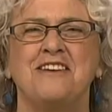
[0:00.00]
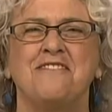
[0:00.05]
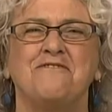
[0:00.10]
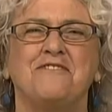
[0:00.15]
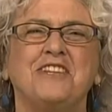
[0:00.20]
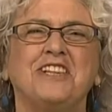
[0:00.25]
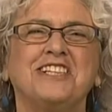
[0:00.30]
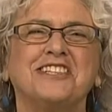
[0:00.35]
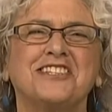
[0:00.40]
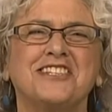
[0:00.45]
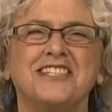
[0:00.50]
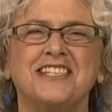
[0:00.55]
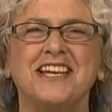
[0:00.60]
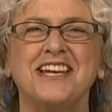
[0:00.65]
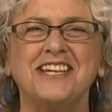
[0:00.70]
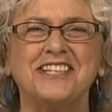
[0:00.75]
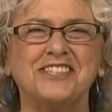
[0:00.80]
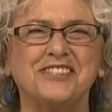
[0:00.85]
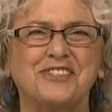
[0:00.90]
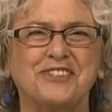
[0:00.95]
Village
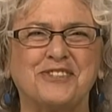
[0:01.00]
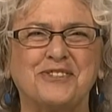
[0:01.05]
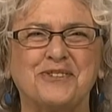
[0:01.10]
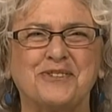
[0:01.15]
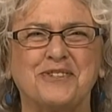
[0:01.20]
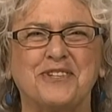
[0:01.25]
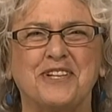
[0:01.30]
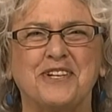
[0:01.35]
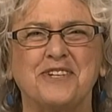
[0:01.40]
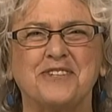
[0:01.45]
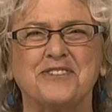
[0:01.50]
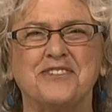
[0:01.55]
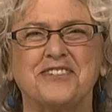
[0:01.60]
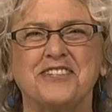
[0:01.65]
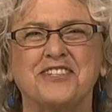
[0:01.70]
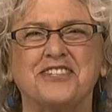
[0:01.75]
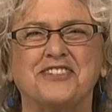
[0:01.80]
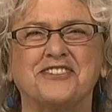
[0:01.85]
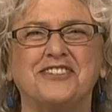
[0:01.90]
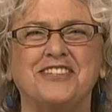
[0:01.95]
Santa Cruz will host a
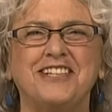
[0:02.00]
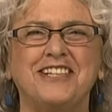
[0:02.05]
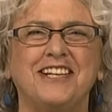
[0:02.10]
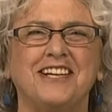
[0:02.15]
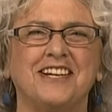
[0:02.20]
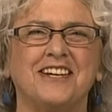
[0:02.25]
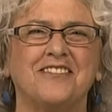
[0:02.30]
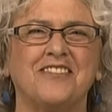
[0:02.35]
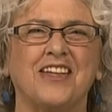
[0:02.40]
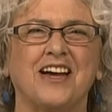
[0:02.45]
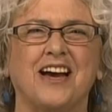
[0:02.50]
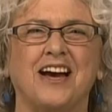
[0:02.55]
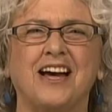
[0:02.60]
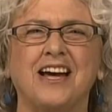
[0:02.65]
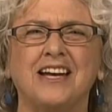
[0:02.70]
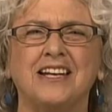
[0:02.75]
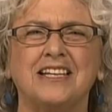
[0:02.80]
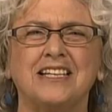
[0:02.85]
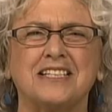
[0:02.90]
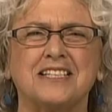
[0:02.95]
screening of the
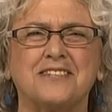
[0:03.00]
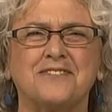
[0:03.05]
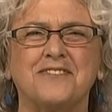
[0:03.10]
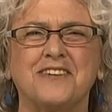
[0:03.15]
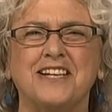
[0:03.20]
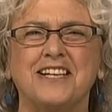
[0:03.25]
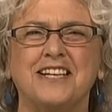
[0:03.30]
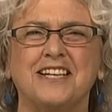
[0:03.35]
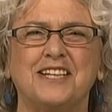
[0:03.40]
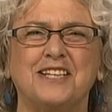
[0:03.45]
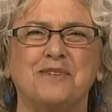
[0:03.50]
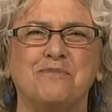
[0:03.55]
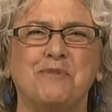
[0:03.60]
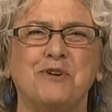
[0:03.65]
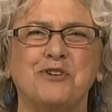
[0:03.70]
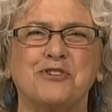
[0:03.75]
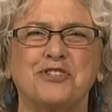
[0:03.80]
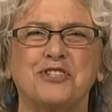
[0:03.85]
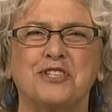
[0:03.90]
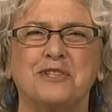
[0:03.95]
honest, funny, and
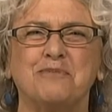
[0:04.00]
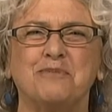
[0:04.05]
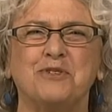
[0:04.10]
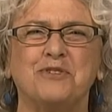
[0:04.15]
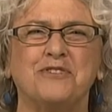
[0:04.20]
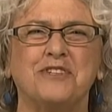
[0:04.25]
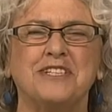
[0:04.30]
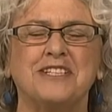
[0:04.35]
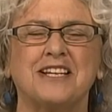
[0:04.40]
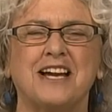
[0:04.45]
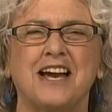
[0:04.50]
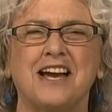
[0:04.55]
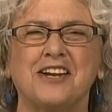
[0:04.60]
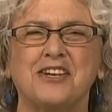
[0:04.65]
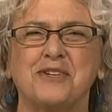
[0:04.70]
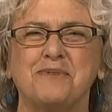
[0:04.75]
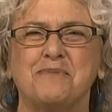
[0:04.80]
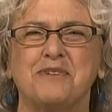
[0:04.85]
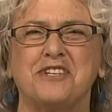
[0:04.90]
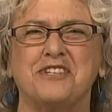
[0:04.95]
emotionally moving
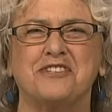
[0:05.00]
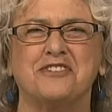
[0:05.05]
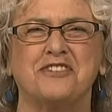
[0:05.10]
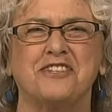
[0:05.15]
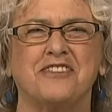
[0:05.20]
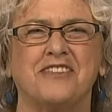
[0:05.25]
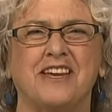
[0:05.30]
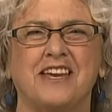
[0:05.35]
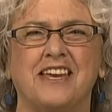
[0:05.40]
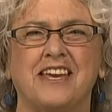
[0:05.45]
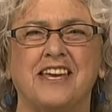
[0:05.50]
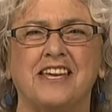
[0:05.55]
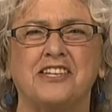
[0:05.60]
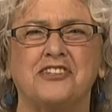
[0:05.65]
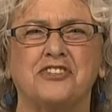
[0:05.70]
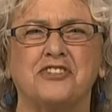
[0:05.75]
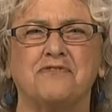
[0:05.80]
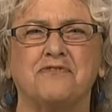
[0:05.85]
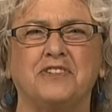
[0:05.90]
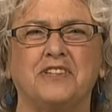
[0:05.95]
documentary, The Age
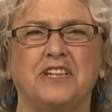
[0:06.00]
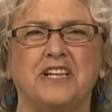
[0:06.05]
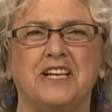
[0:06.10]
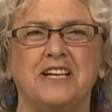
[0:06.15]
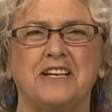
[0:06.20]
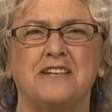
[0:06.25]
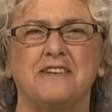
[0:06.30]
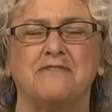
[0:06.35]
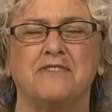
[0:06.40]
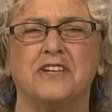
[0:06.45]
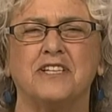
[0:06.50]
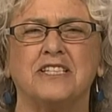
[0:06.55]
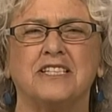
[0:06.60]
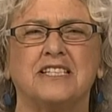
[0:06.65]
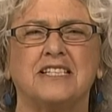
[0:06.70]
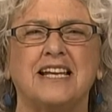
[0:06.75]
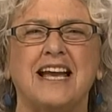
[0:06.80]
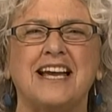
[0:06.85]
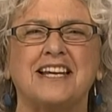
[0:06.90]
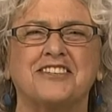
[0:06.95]
of Love, on
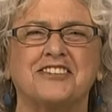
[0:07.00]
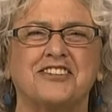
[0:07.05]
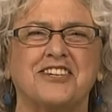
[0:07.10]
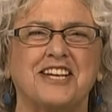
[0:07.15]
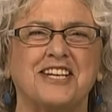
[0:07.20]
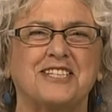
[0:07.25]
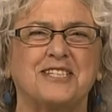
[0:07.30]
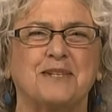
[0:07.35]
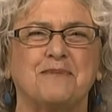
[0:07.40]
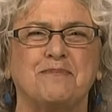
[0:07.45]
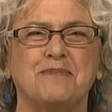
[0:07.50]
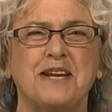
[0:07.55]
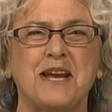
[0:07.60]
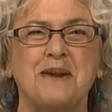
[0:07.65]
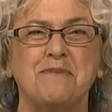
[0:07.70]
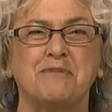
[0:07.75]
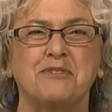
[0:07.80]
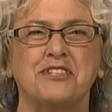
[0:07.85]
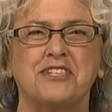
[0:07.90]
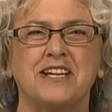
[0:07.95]
Saturday,
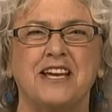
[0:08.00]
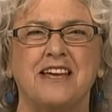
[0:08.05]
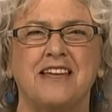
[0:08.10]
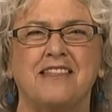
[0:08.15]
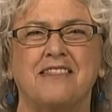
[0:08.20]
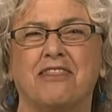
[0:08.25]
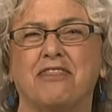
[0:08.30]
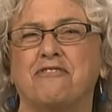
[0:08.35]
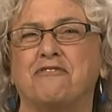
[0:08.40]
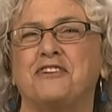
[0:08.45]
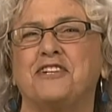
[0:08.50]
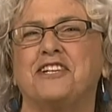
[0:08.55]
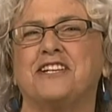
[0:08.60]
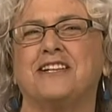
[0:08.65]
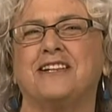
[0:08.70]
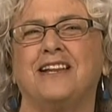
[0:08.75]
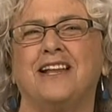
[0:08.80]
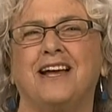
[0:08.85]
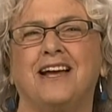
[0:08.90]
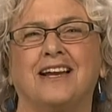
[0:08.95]
September 10th, 3
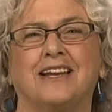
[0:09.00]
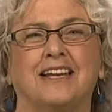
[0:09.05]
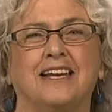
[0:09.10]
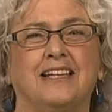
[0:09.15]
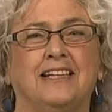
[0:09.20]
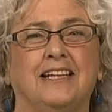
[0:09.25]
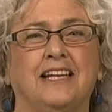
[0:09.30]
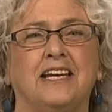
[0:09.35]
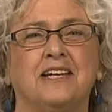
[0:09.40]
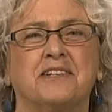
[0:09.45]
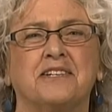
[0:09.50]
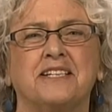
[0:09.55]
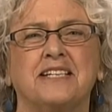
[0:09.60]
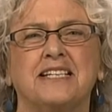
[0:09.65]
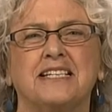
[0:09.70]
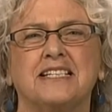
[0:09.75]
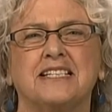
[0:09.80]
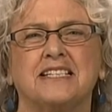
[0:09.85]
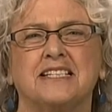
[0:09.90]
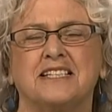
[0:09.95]
o'clock at Louden
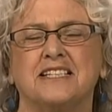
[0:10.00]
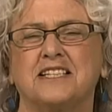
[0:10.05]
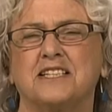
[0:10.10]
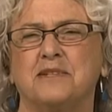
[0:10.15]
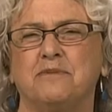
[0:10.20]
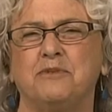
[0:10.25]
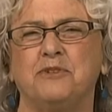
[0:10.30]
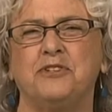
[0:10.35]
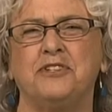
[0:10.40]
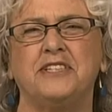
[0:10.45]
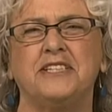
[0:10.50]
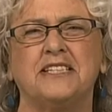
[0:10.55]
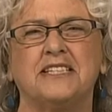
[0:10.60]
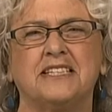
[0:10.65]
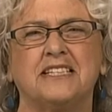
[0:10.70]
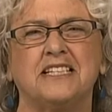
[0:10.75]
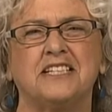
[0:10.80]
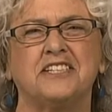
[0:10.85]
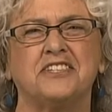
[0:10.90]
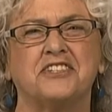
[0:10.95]
Nelson Community
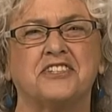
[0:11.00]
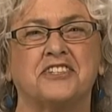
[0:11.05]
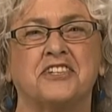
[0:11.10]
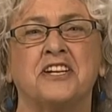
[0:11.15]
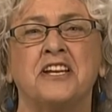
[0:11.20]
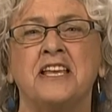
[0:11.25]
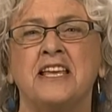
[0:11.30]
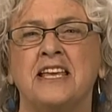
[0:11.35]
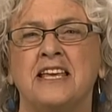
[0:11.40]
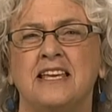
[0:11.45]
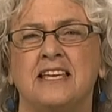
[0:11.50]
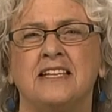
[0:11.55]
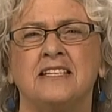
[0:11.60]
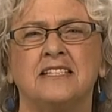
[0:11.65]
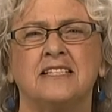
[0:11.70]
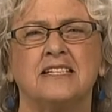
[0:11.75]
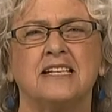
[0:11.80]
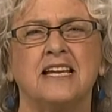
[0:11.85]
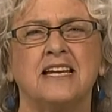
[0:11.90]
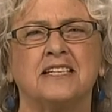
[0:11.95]
Center in
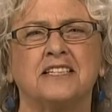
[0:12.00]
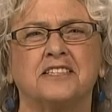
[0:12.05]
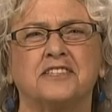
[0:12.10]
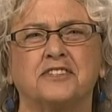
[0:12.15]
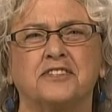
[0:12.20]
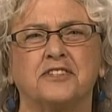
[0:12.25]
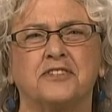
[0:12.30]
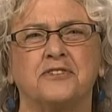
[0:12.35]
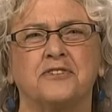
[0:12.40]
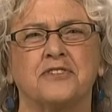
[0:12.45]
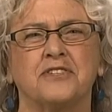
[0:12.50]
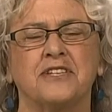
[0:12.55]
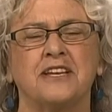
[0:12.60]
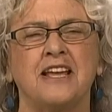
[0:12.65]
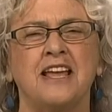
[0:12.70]
Santa Cruz.